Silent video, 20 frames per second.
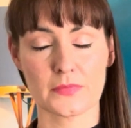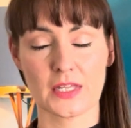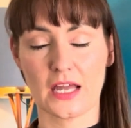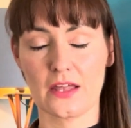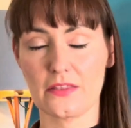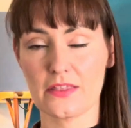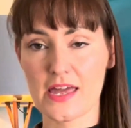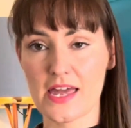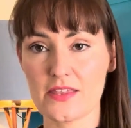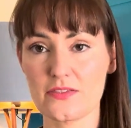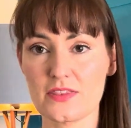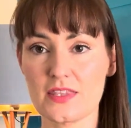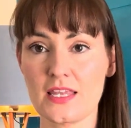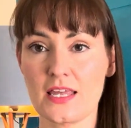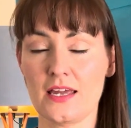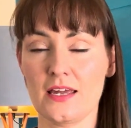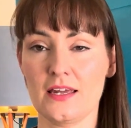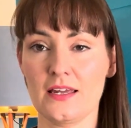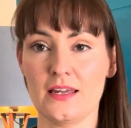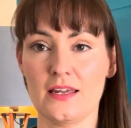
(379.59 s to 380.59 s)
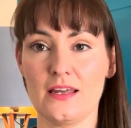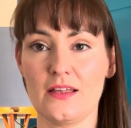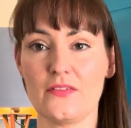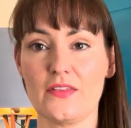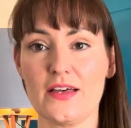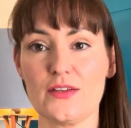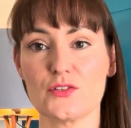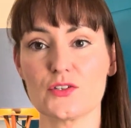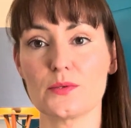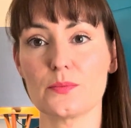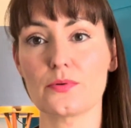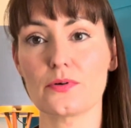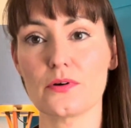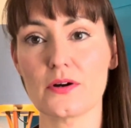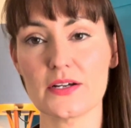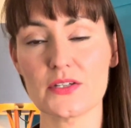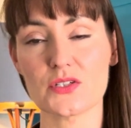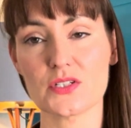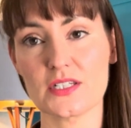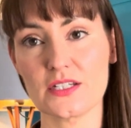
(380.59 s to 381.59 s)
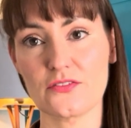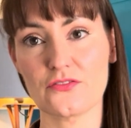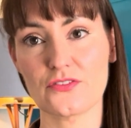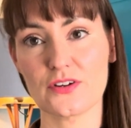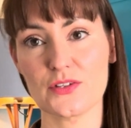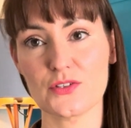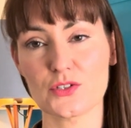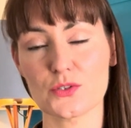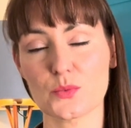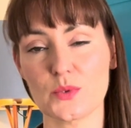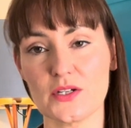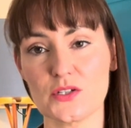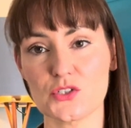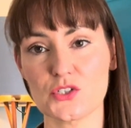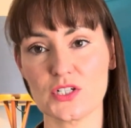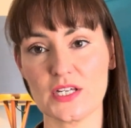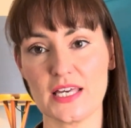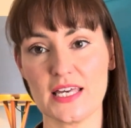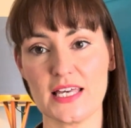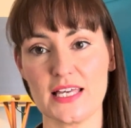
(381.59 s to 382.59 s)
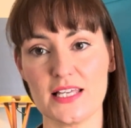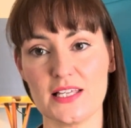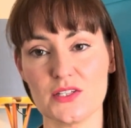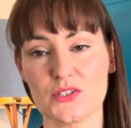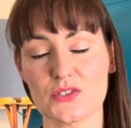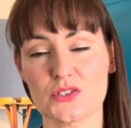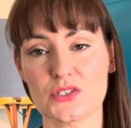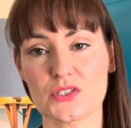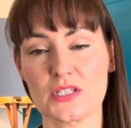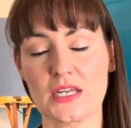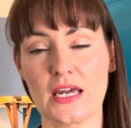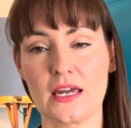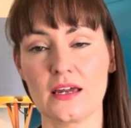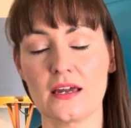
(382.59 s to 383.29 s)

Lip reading: And then there's the price difference, which is